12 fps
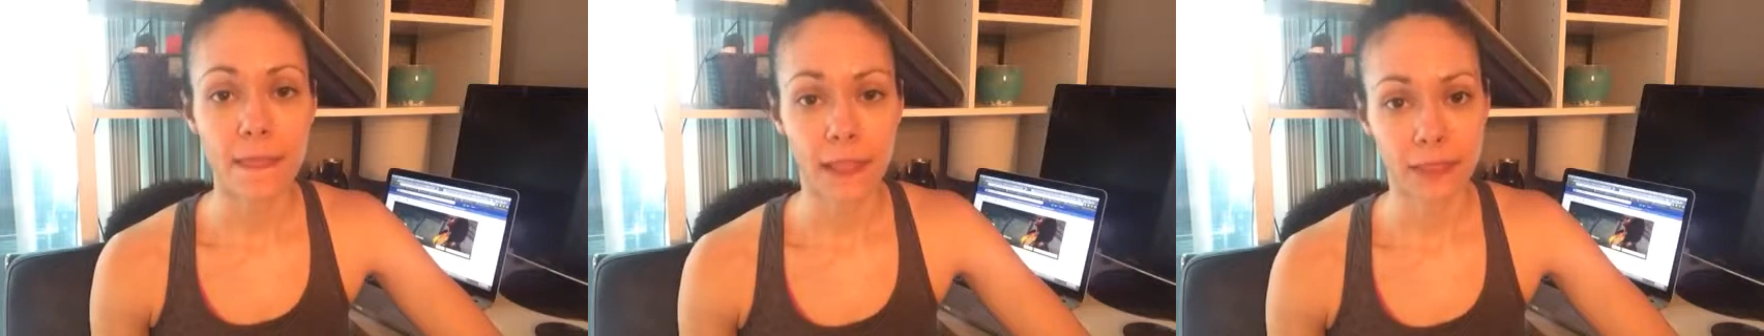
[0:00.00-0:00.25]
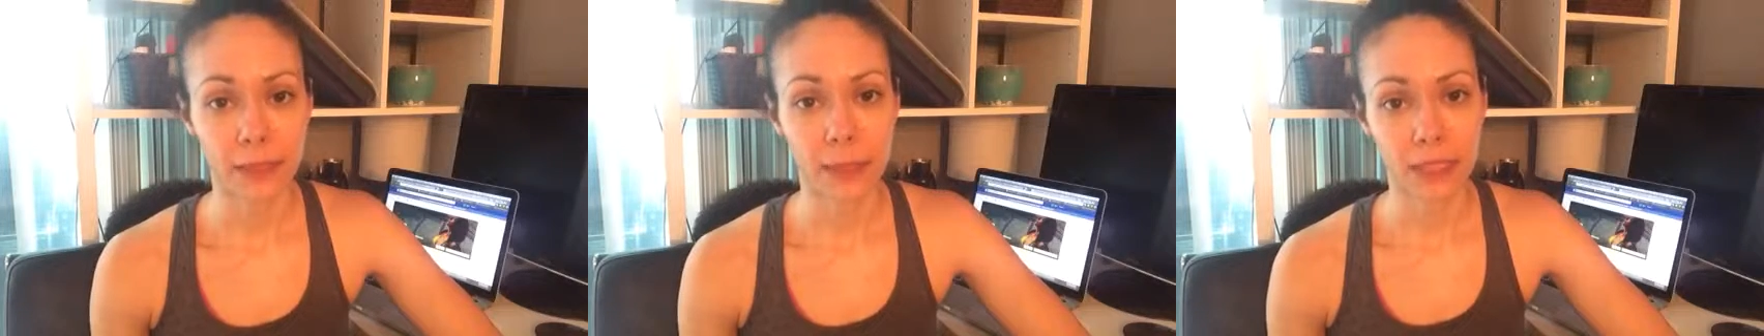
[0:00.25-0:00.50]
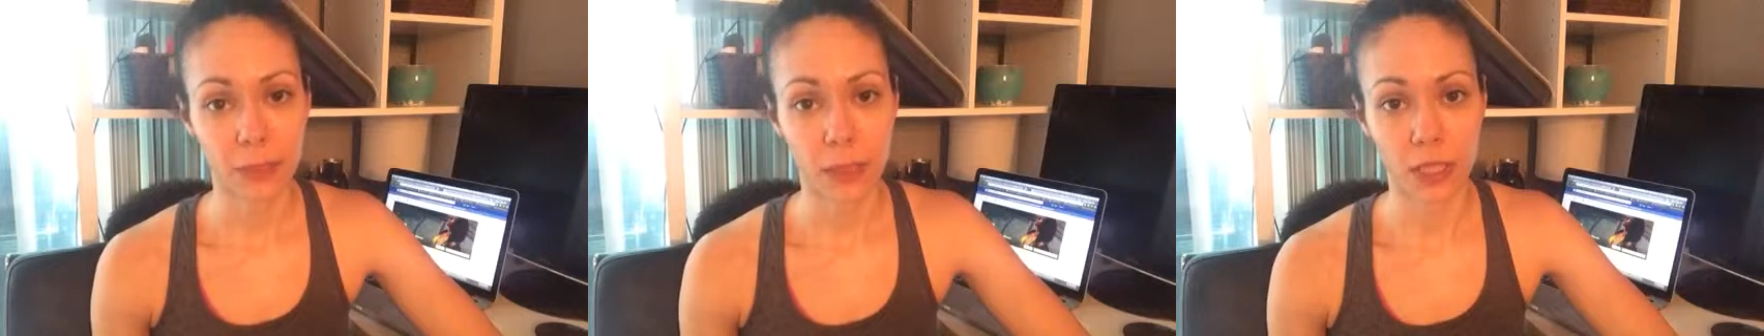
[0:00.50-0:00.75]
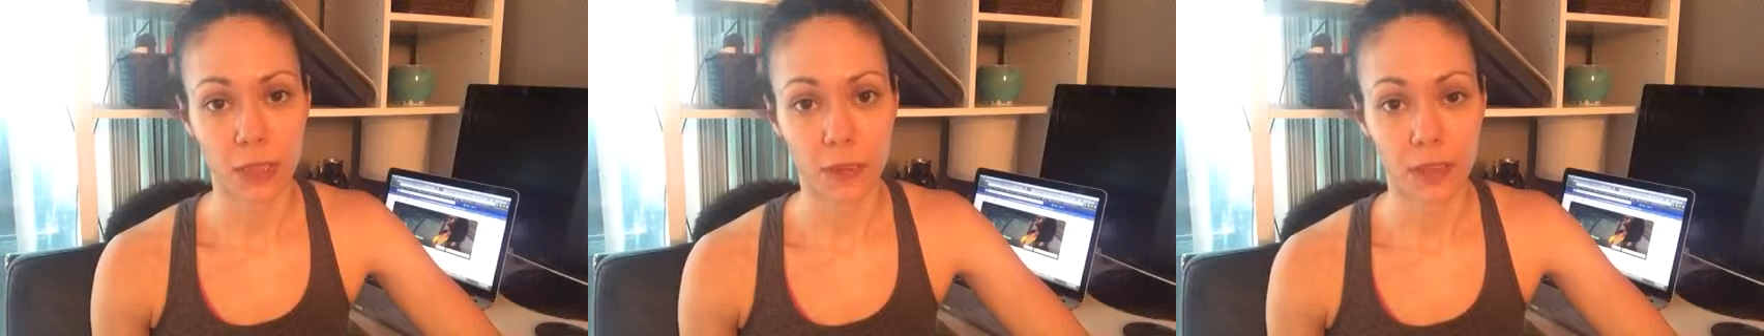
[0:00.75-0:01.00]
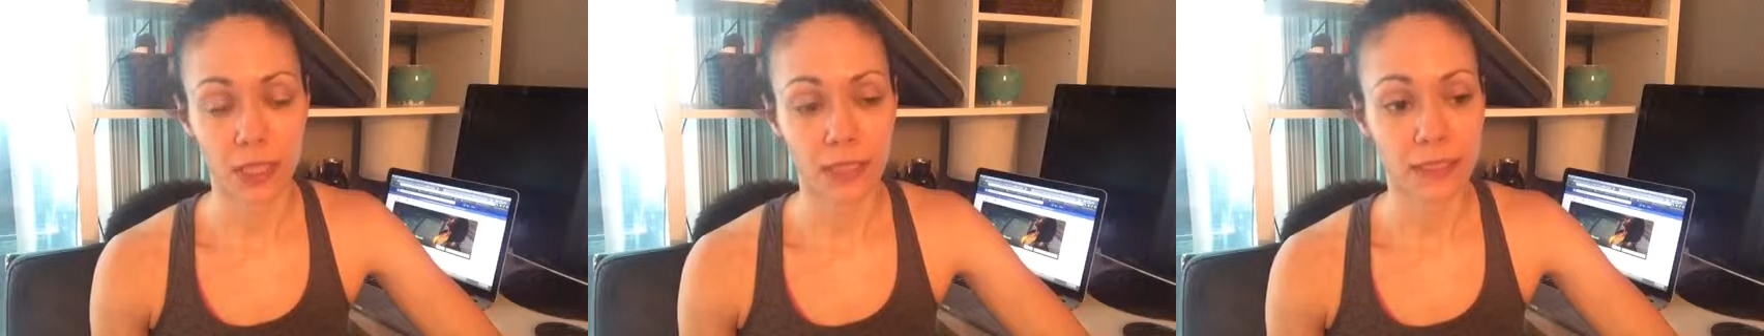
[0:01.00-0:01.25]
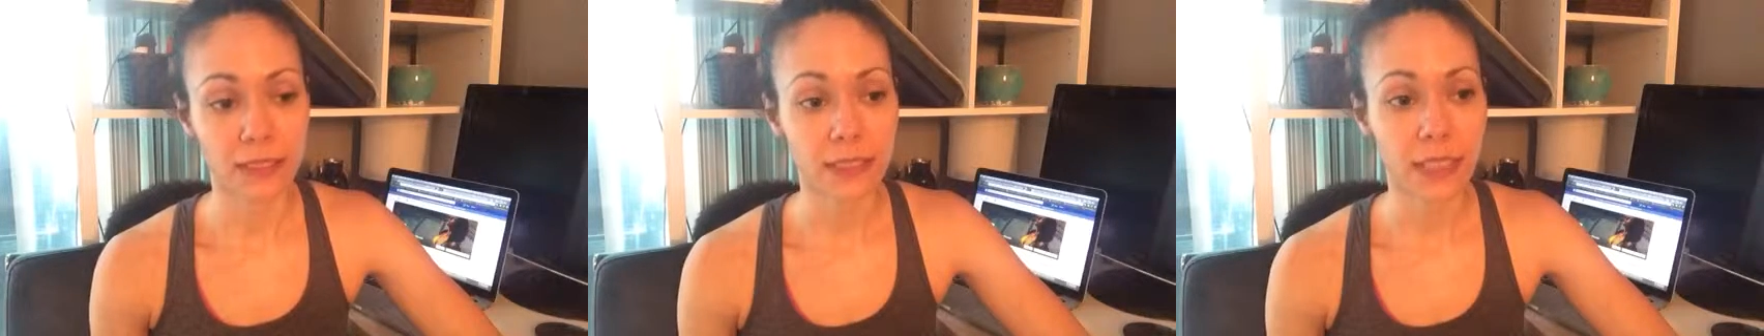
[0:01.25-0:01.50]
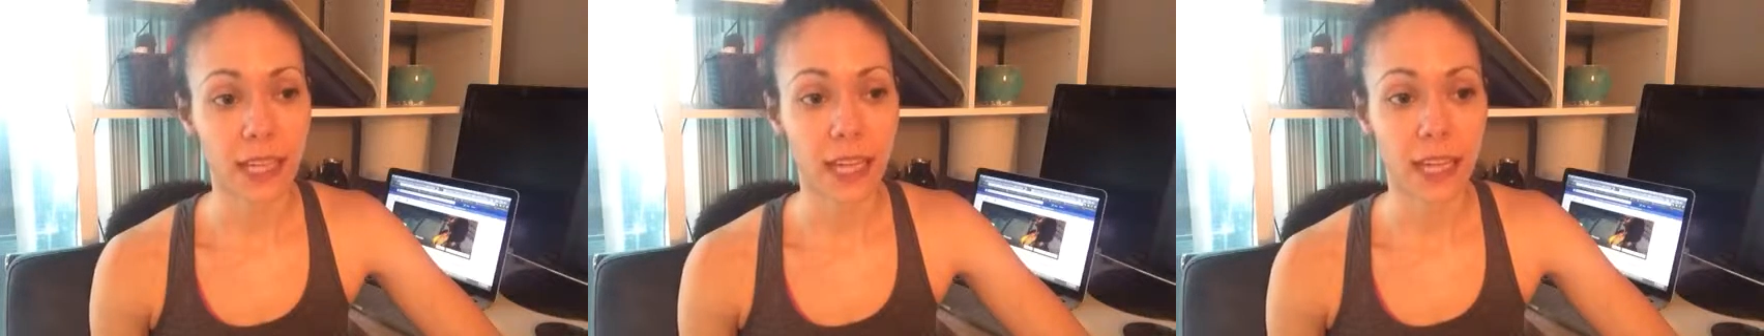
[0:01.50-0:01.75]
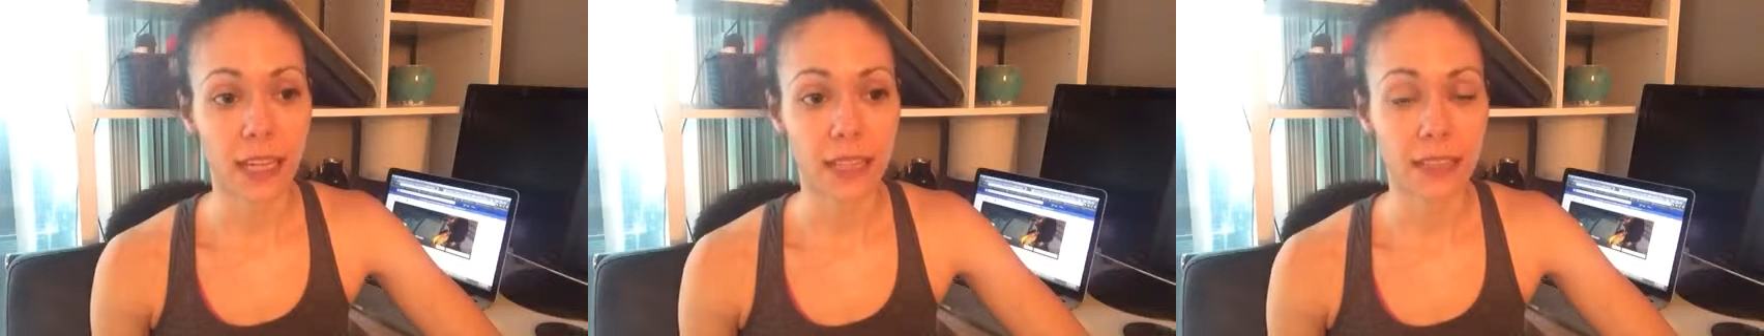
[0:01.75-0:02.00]
that's the best way to do things.
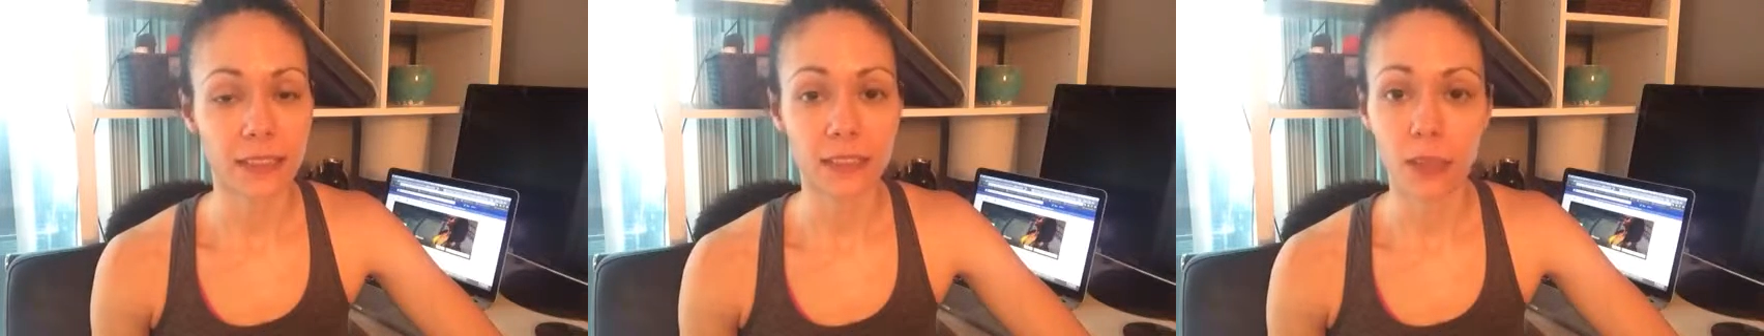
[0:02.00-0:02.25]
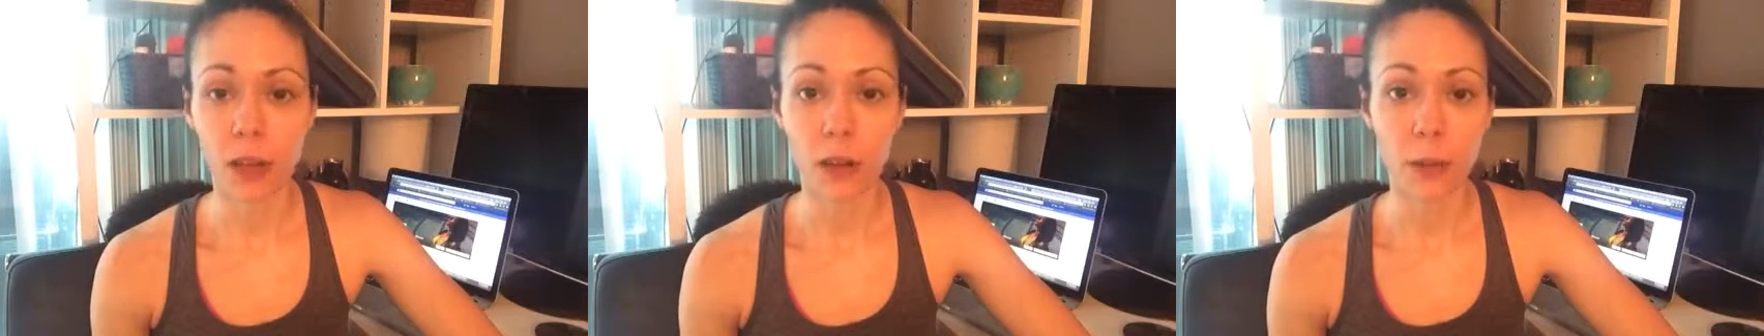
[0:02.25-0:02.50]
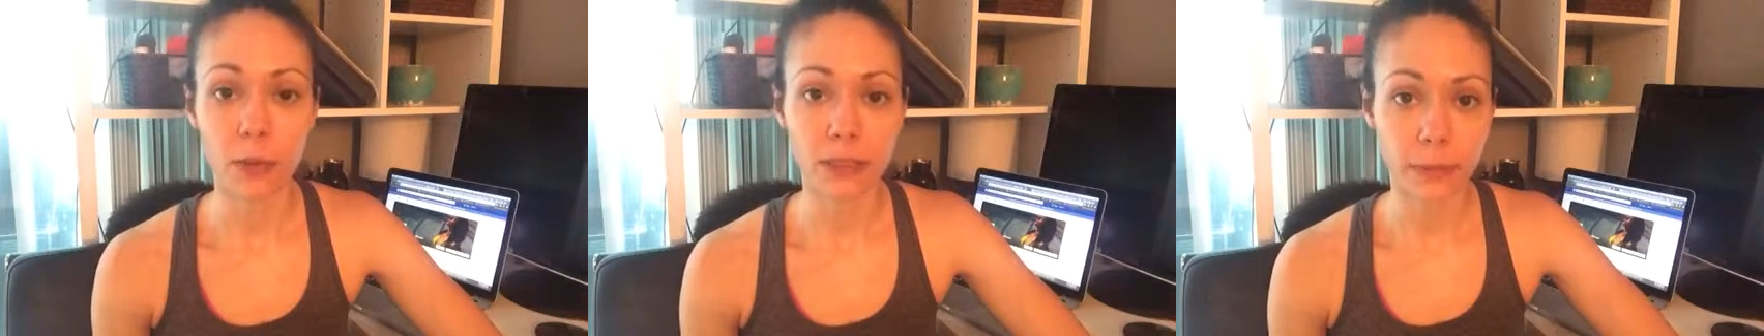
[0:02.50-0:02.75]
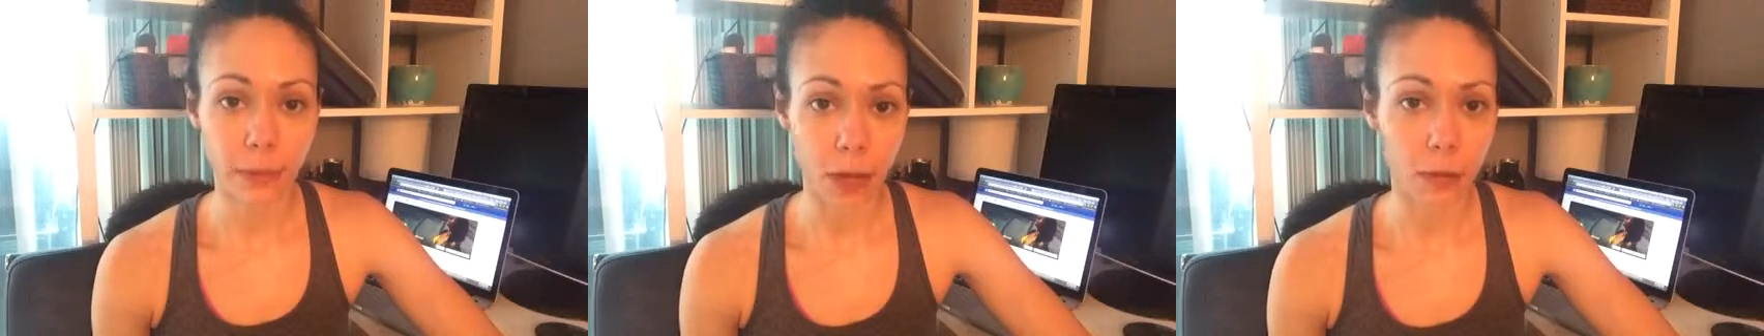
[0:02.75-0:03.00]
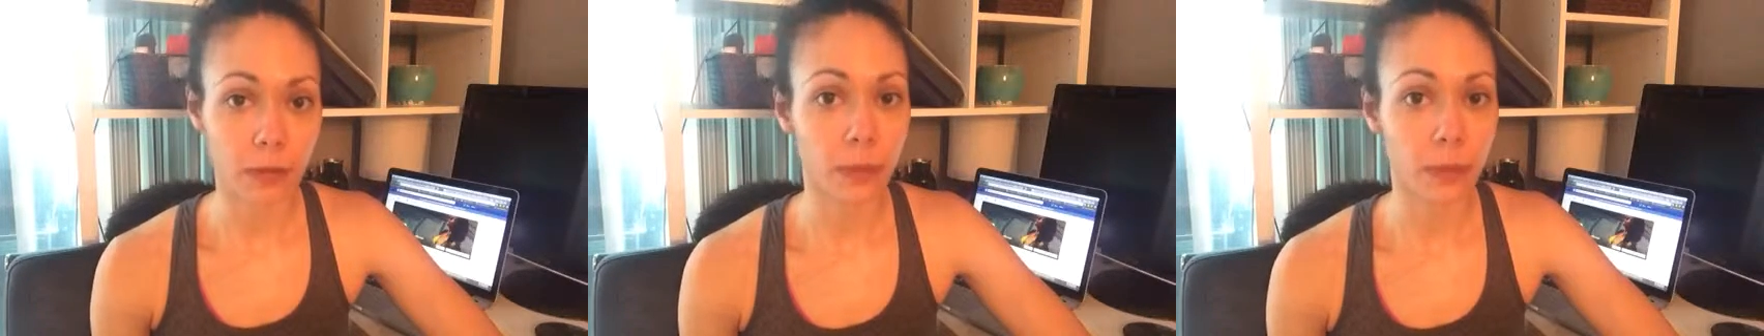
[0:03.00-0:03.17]
And it's not always about